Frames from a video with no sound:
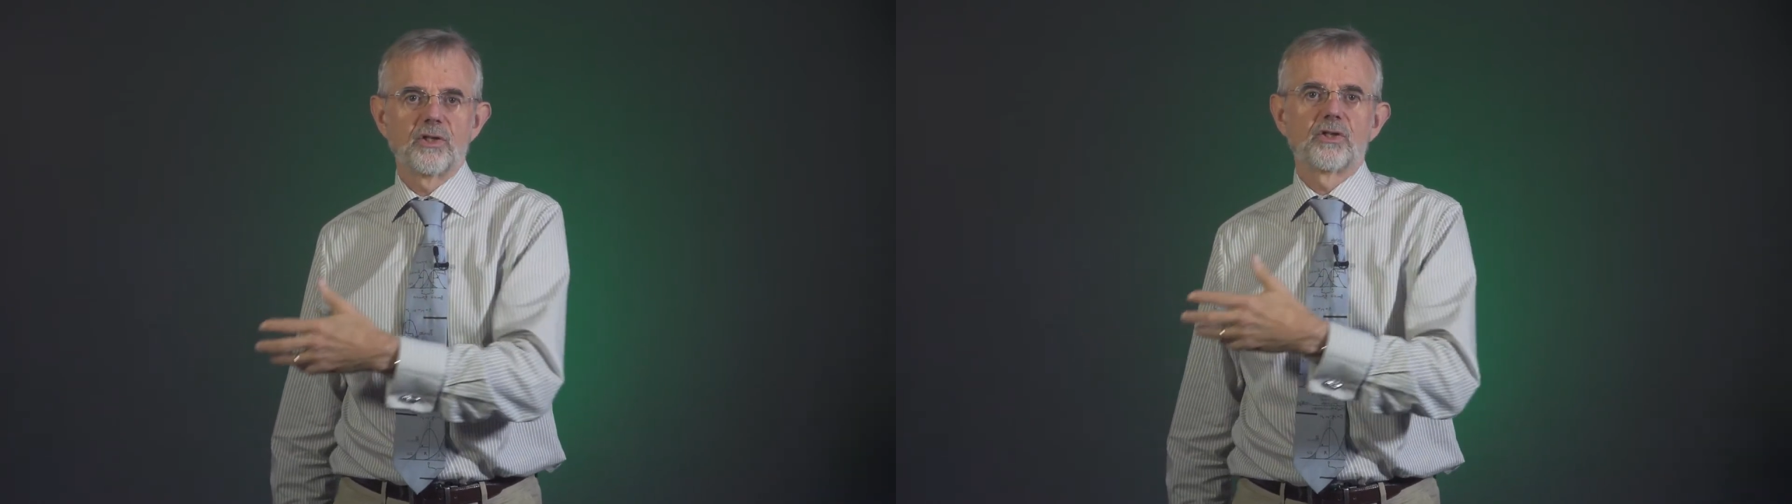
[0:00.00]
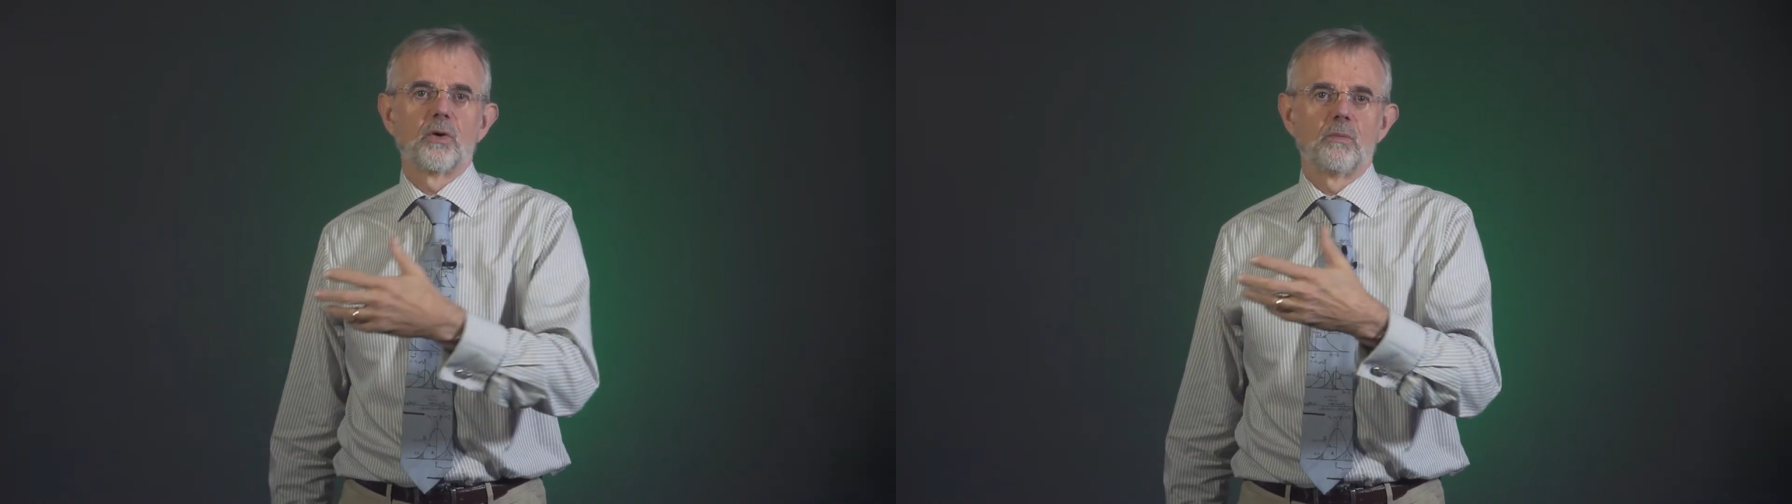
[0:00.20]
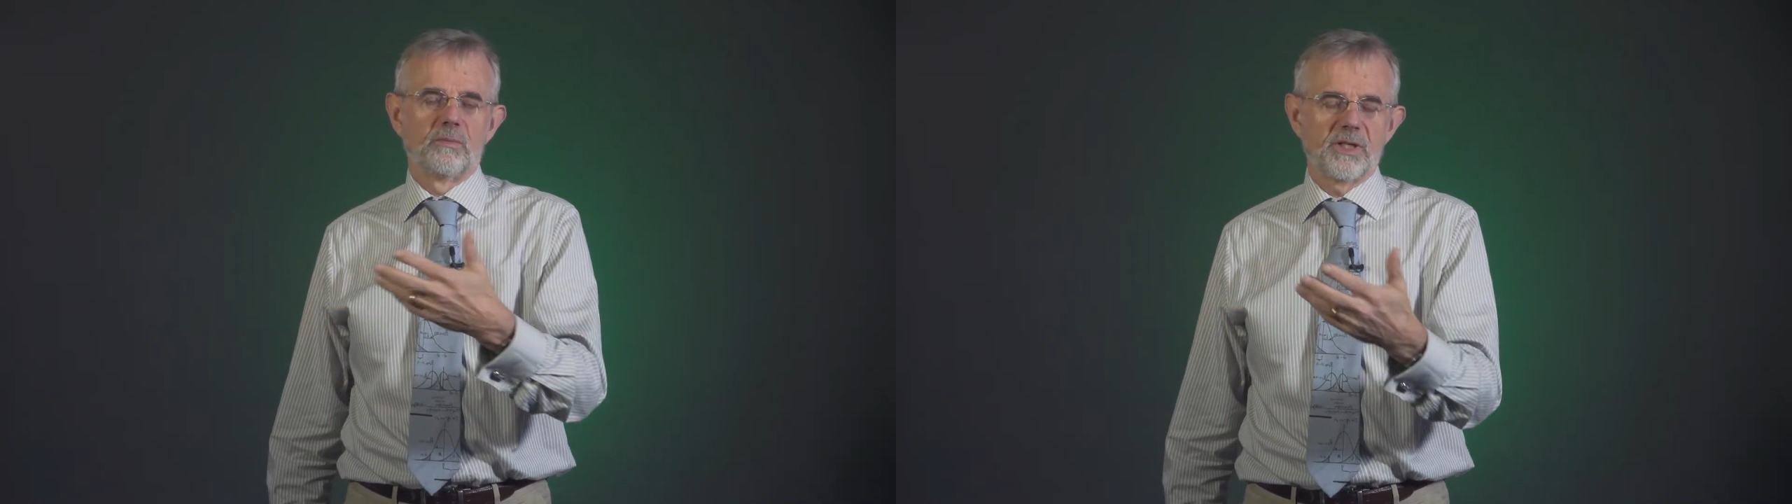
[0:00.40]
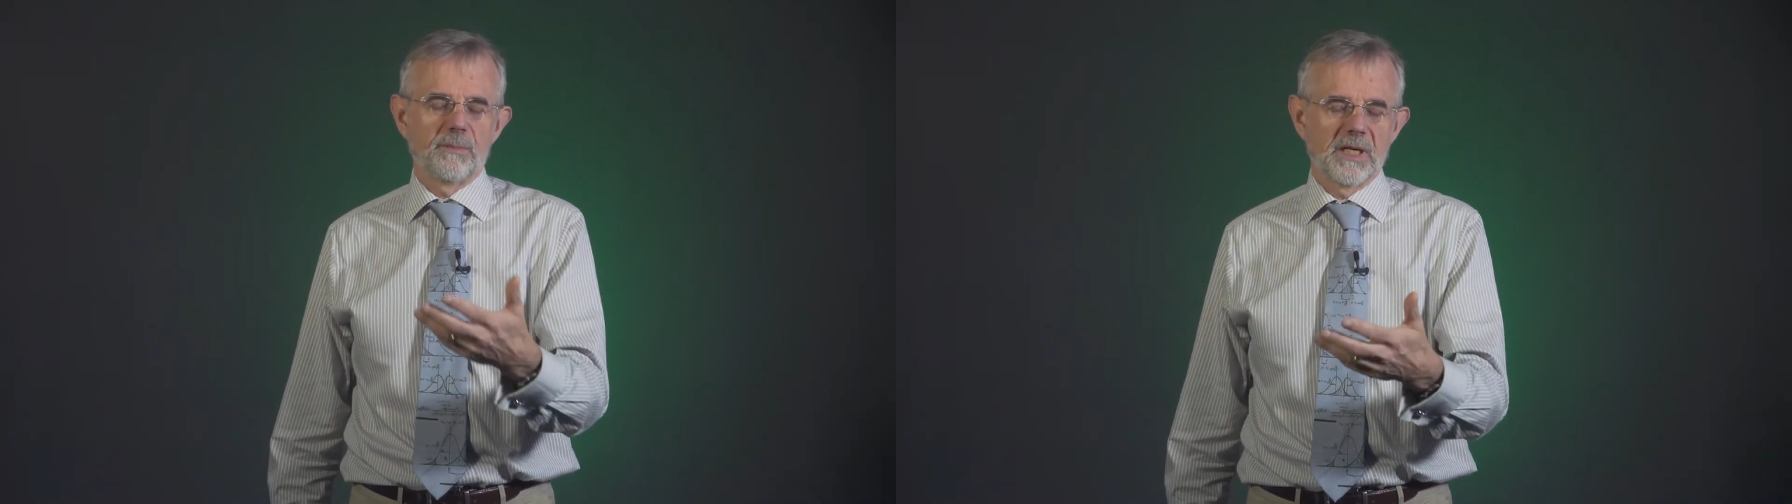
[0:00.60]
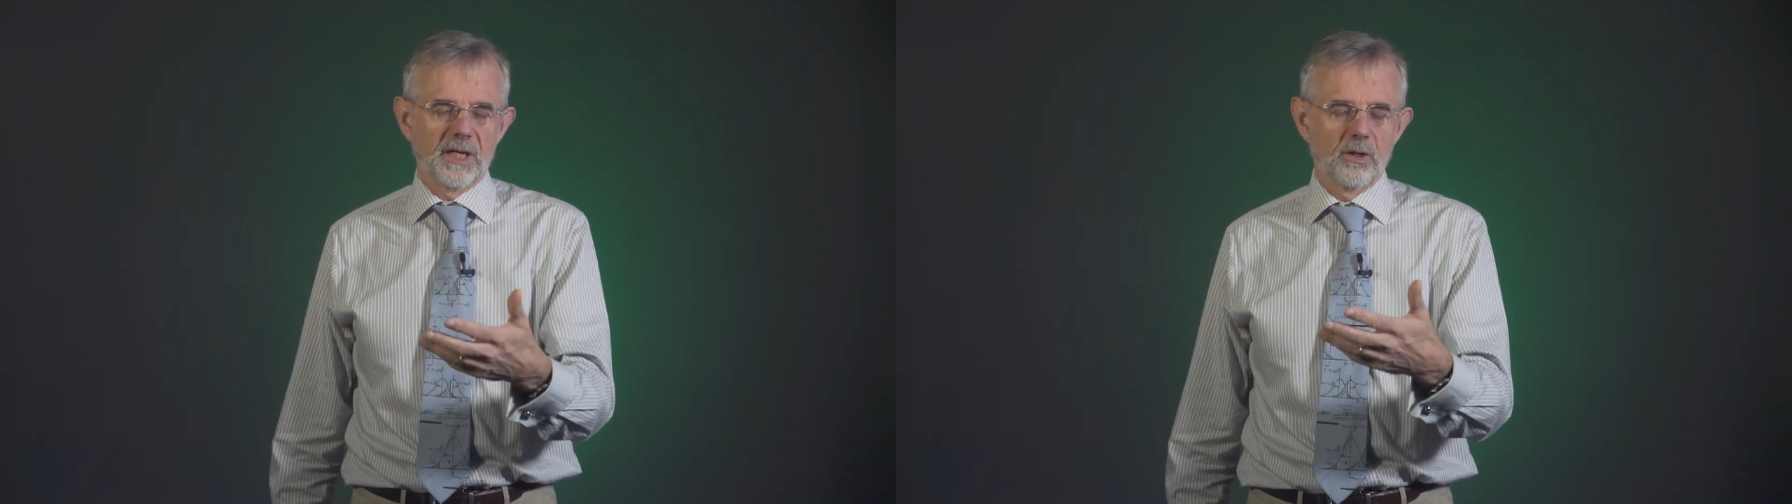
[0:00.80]
So
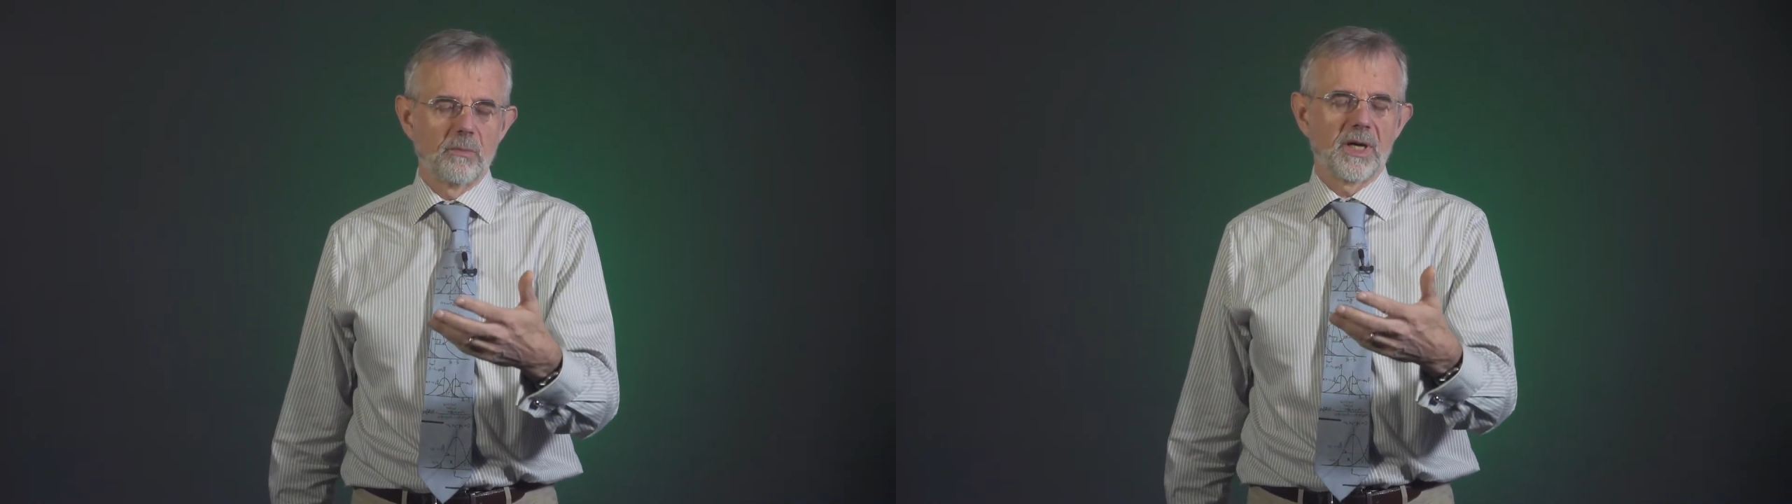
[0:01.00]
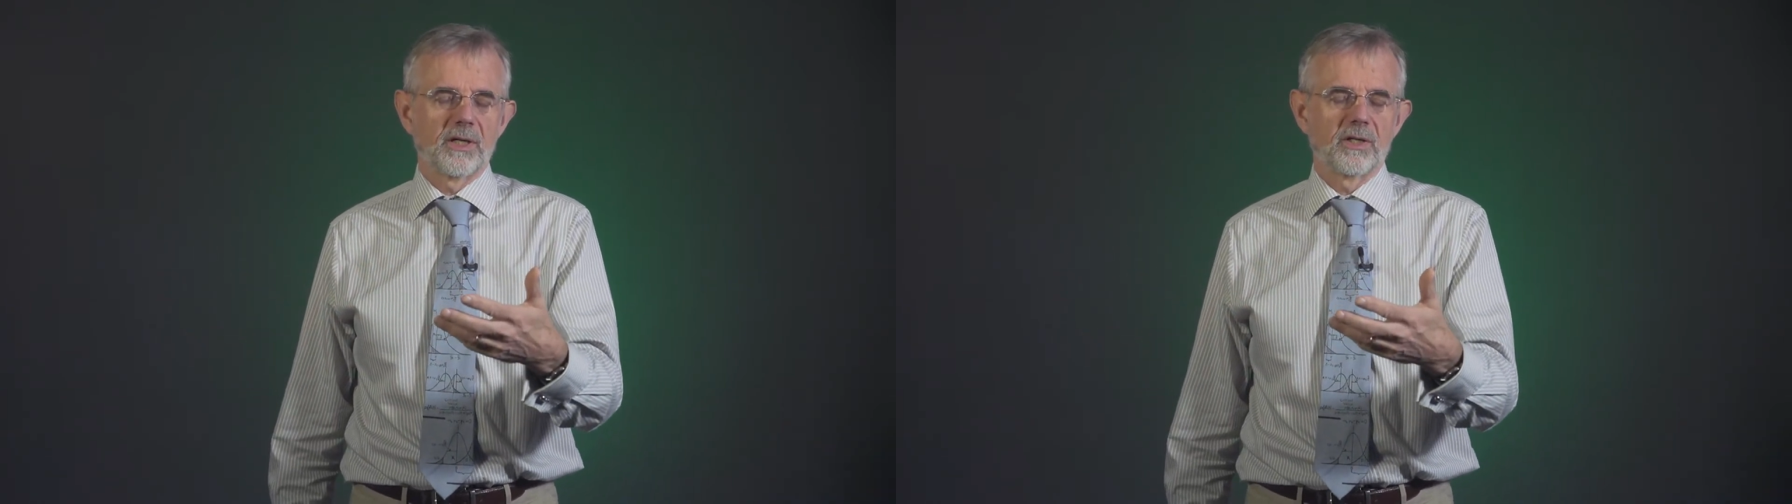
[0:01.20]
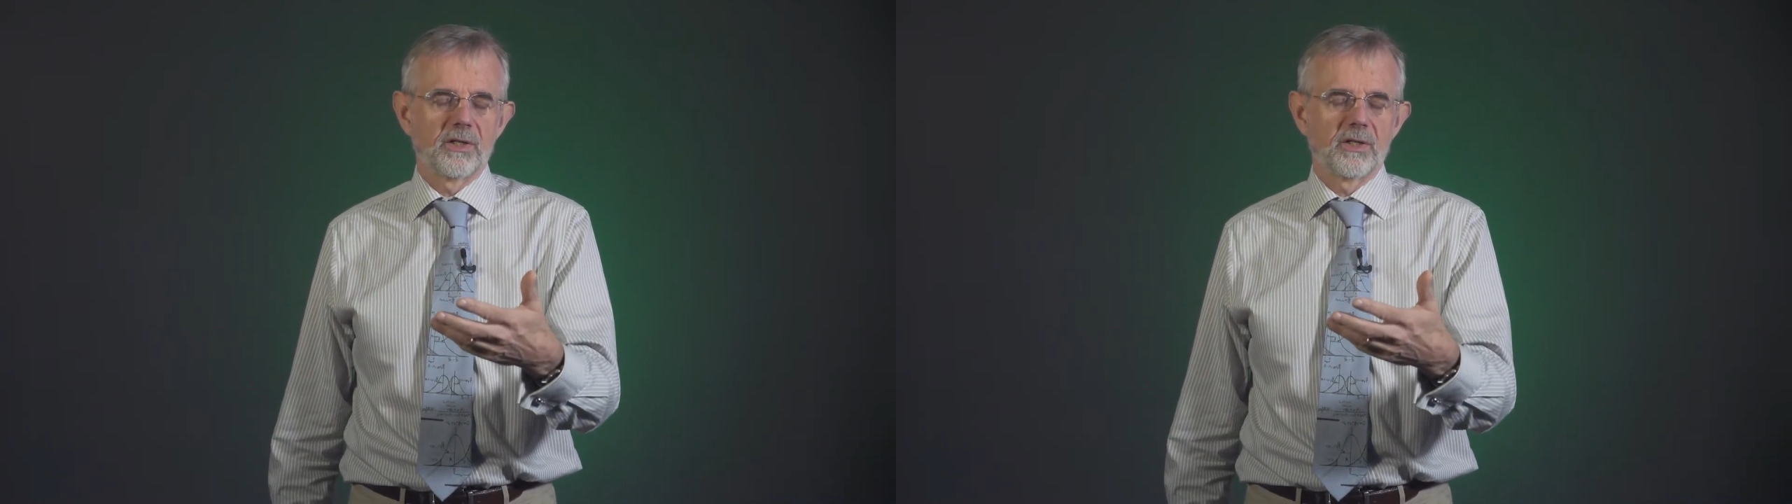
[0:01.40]
typically you might